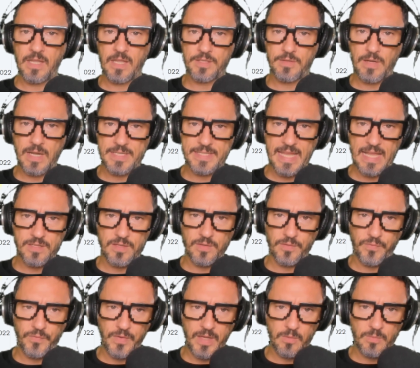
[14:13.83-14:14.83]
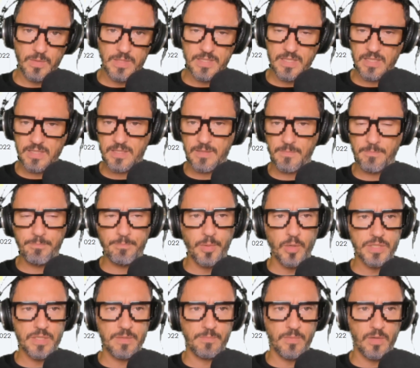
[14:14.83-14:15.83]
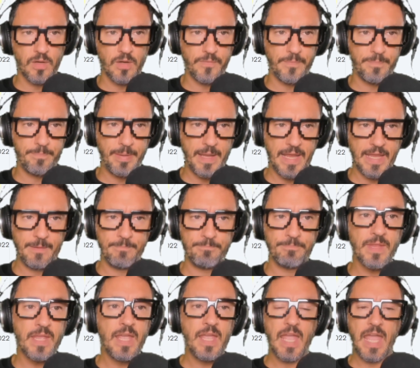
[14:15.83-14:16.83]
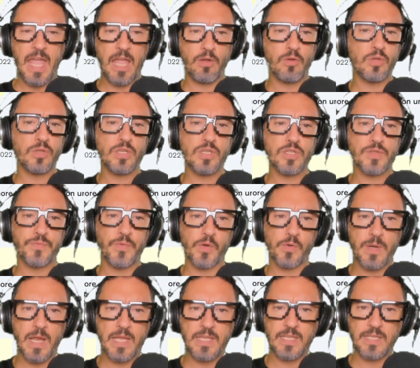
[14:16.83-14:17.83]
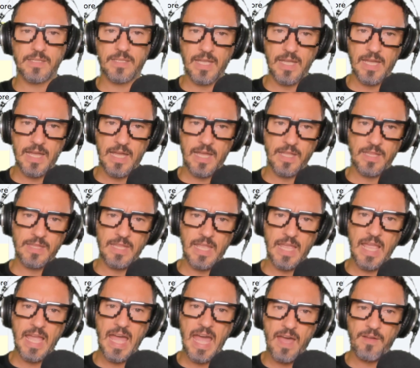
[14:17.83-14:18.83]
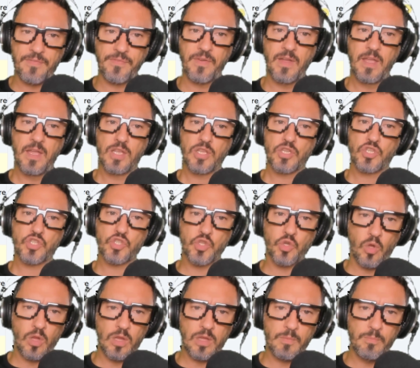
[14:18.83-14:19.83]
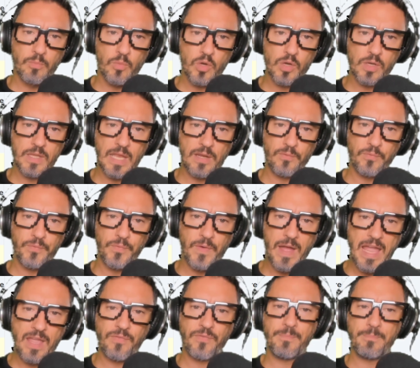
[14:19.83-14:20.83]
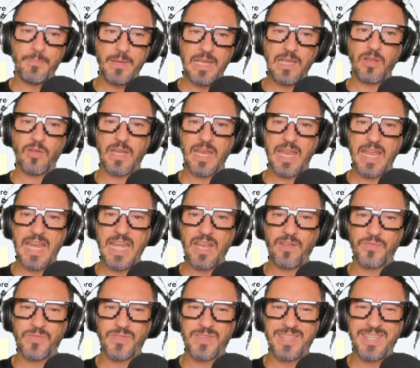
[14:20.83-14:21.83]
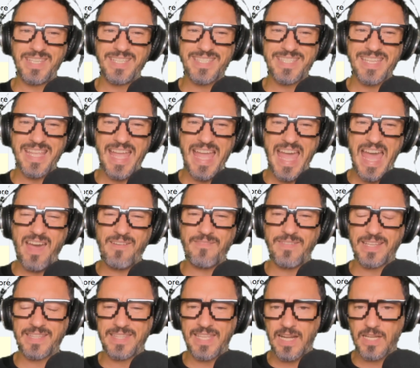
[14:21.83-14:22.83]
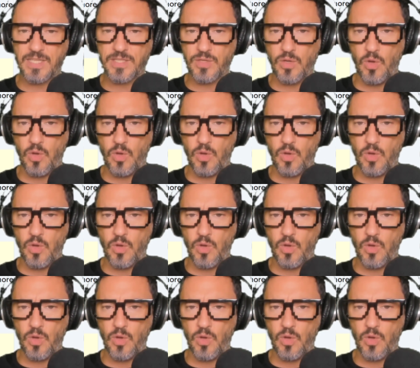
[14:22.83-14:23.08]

transaction fee, which is impossible of paying. And good news for Reddit, they have sold more than 5 million NFTs avatars